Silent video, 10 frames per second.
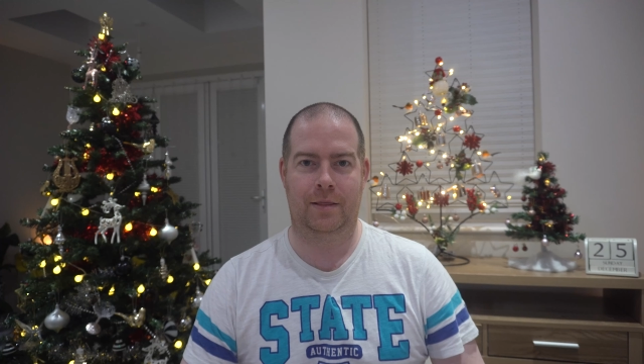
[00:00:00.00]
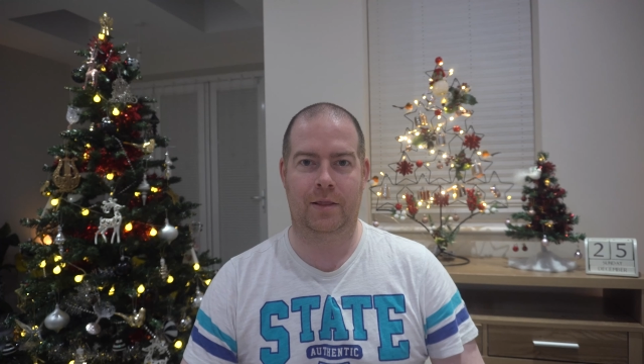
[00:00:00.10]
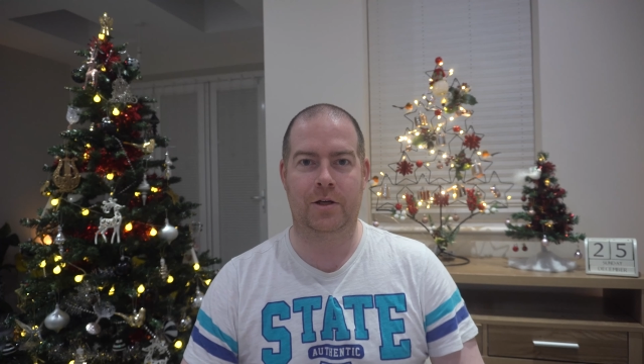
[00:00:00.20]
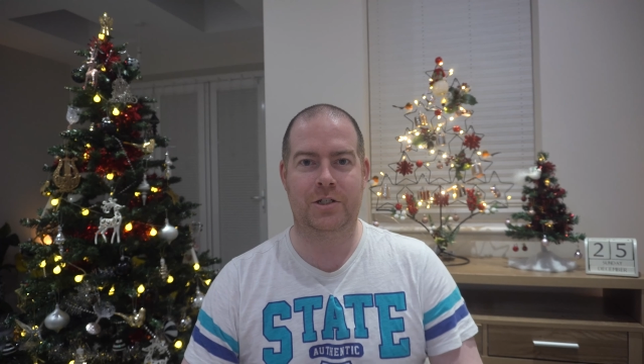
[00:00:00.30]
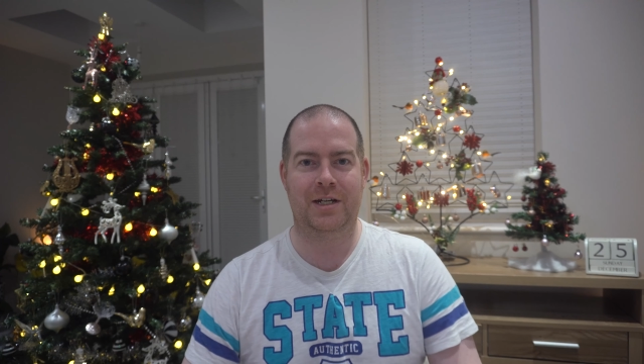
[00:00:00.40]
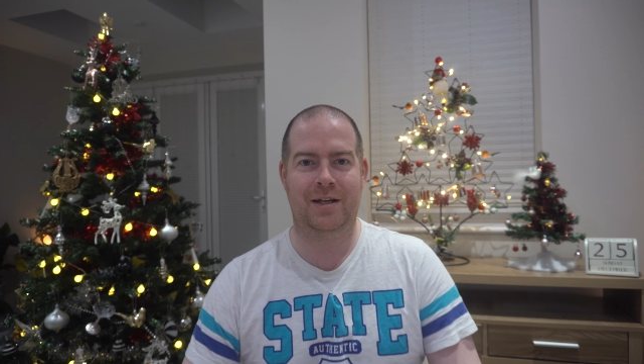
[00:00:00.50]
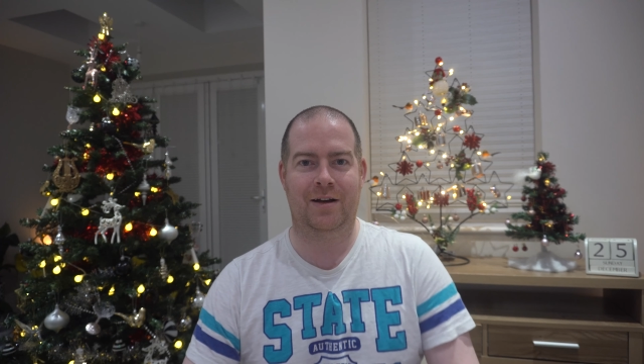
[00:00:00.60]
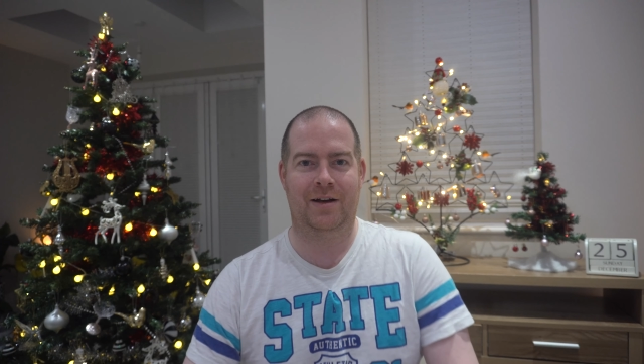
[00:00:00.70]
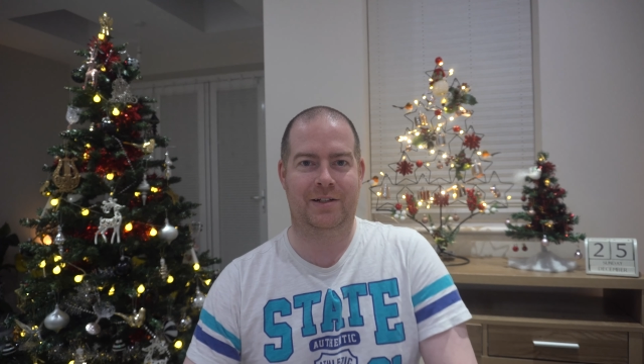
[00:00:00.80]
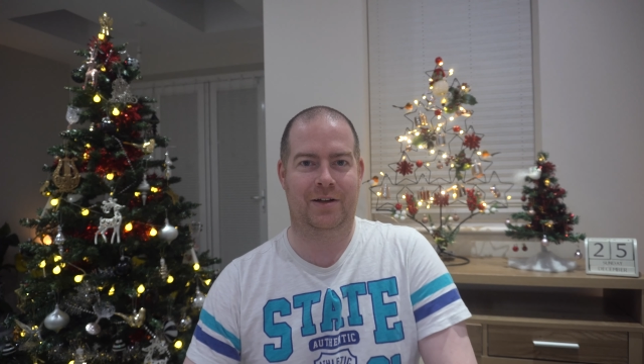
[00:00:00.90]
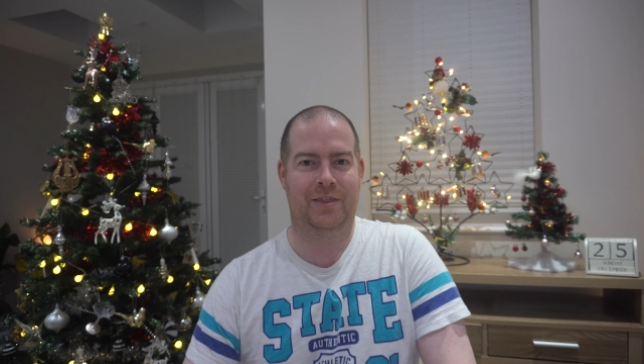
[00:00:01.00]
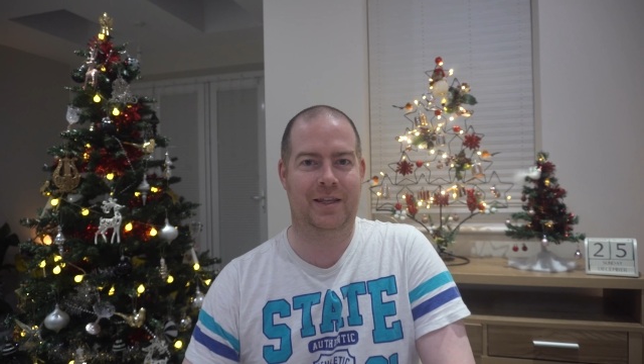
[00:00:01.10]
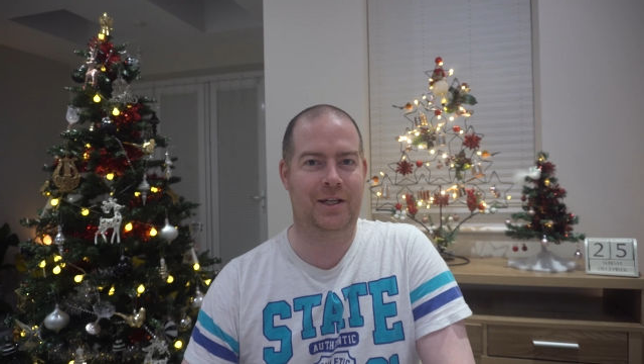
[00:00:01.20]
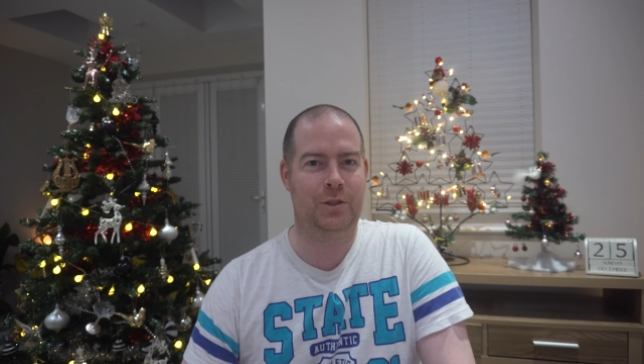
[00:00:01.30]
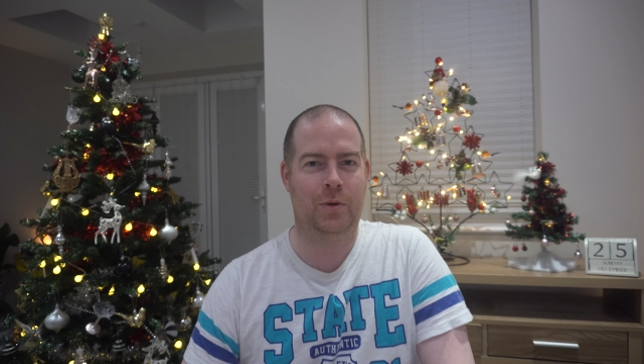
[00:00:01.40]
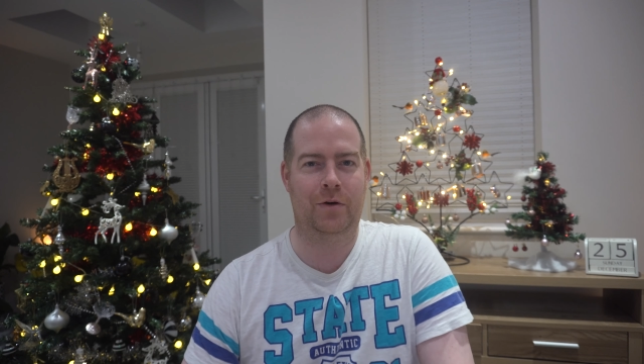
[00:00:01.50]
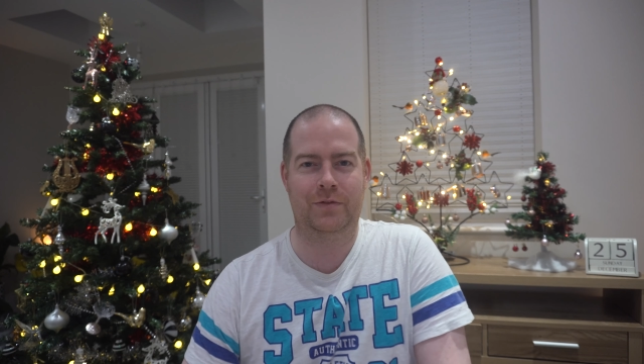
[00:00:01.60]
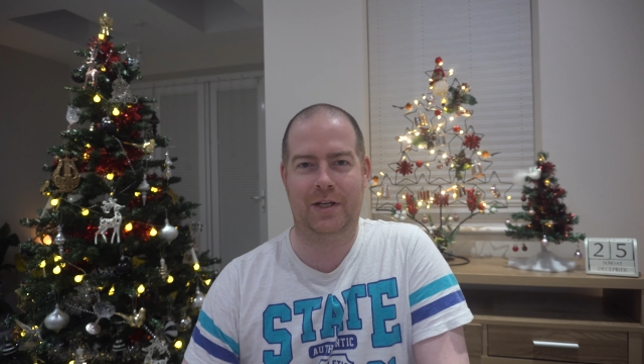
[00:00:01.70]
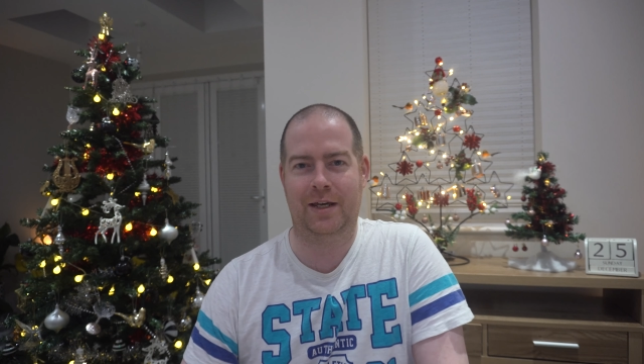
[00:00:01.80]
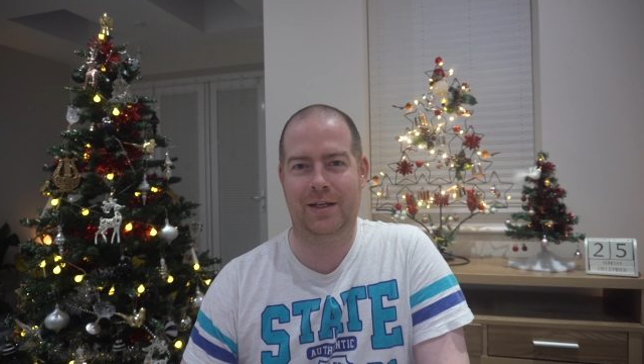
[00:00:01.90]
Last year, I'd done the
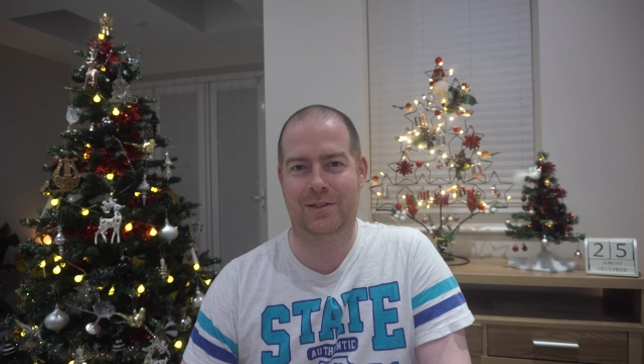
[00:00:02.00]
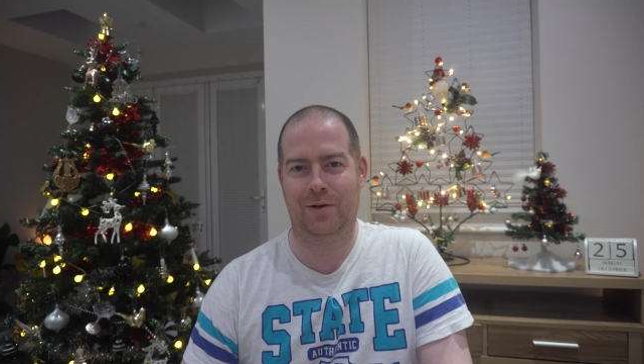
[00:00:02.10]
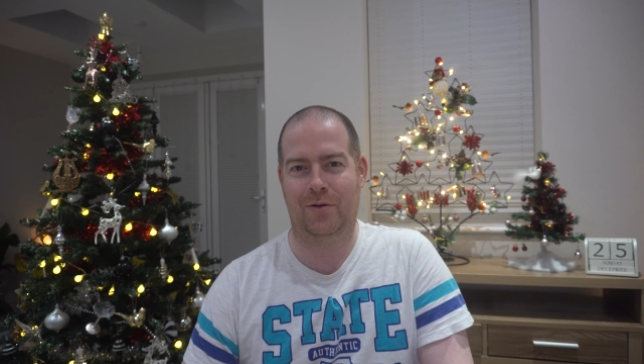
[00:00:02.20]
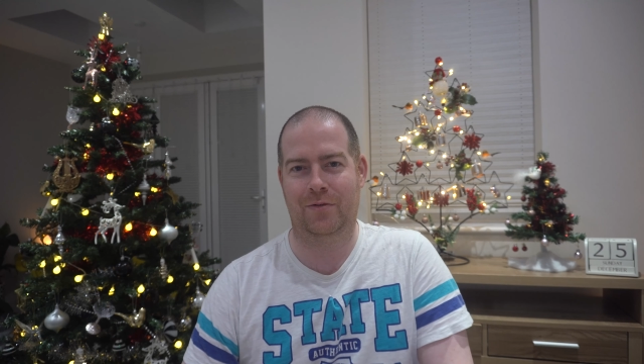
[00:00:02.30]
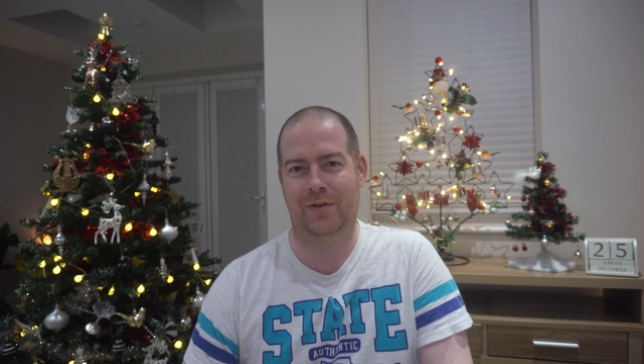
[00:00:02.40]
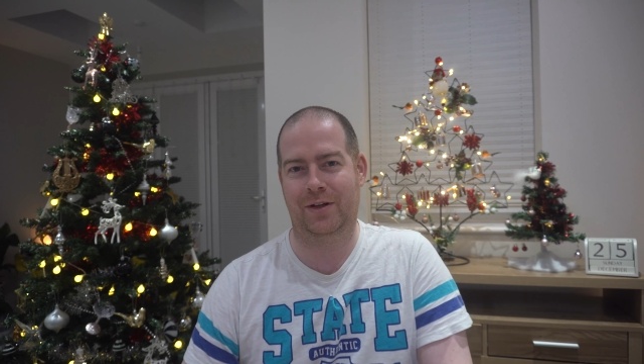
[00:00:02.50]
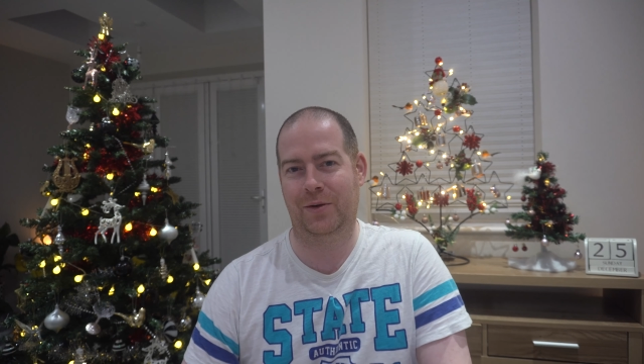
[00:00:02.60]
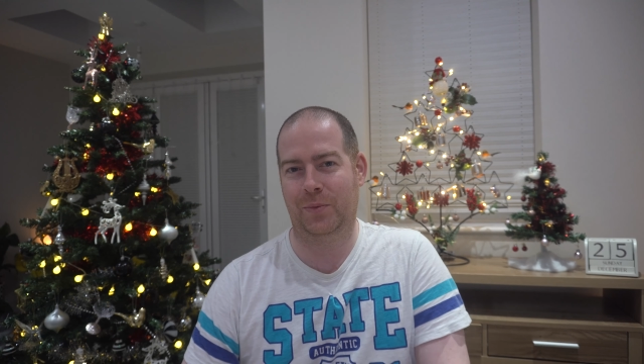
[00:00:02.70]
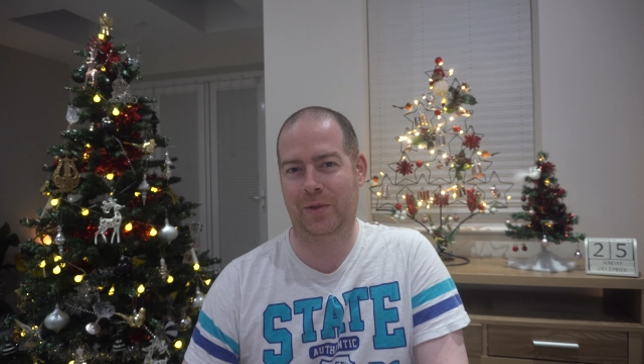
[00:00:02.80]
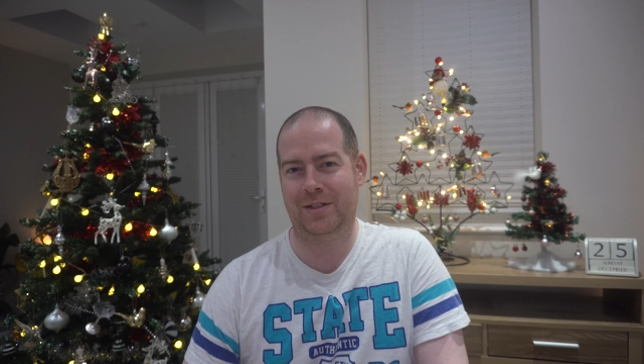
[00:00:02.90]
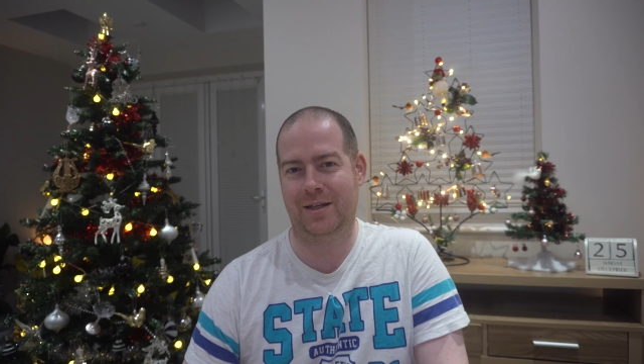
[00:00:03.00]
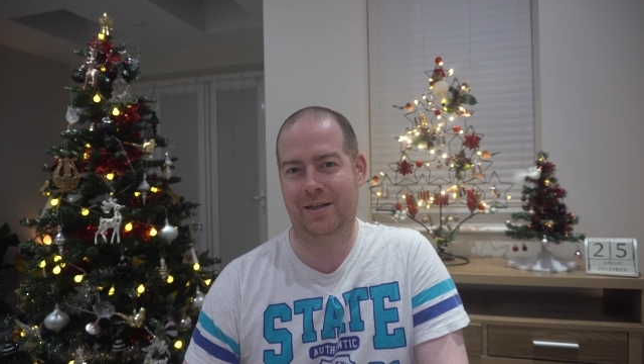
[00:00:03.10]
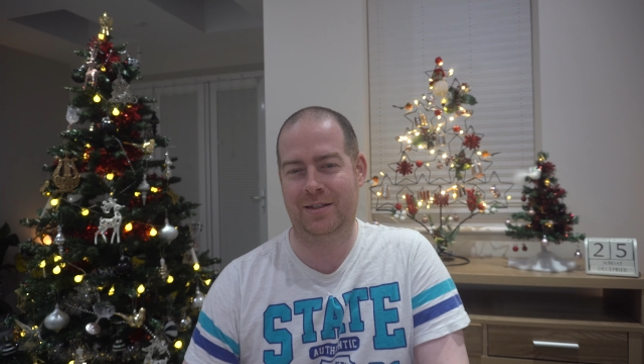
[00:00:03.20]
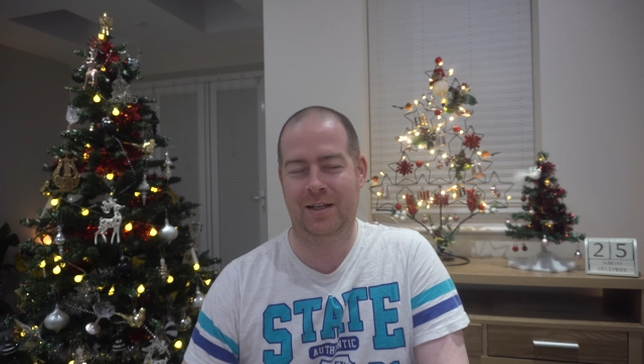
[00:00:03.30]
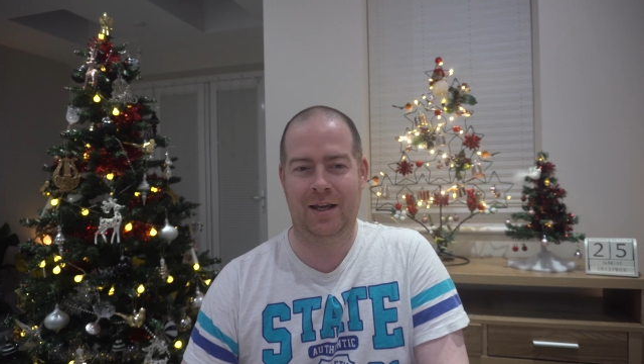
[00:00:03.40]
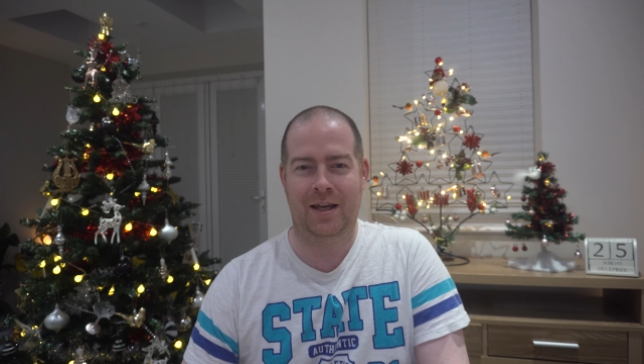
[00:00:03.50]
12 days of Indian whiskies.